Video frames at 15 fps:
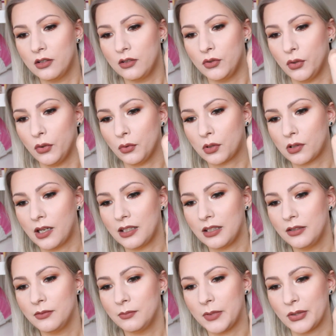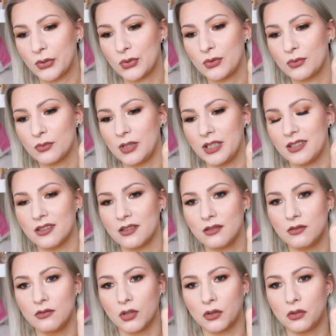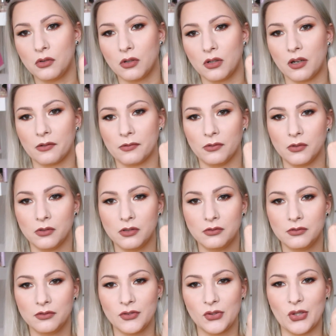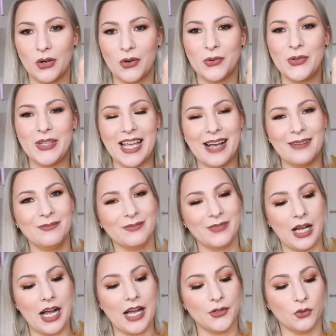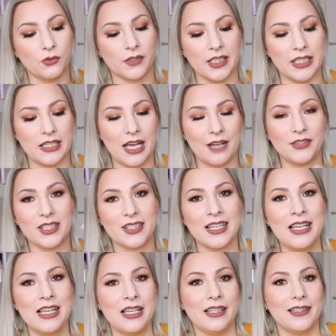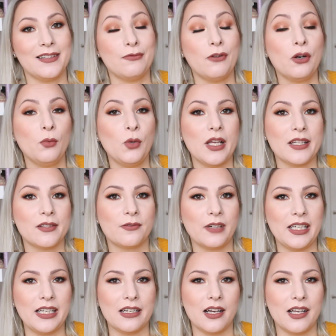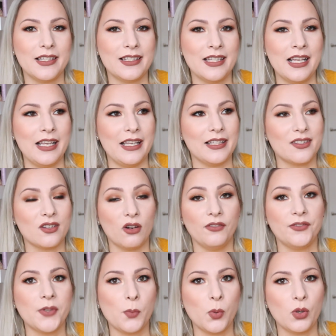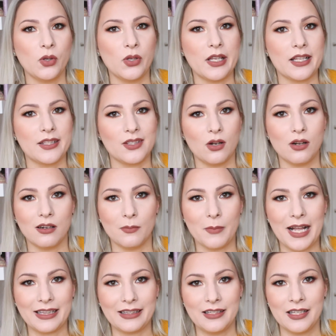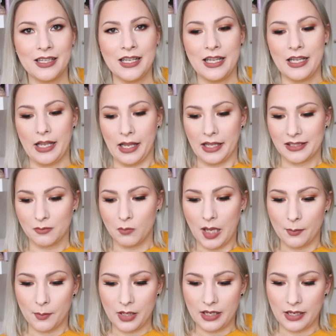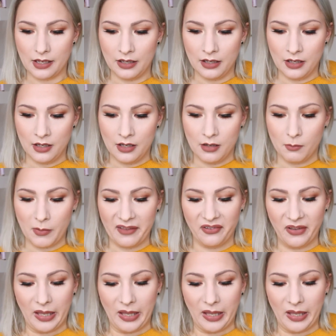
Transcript: neutral because it's not colorful. So yeah, I do really love this. This formula is really nice. It's comfortable. It's all matte. It's maybe my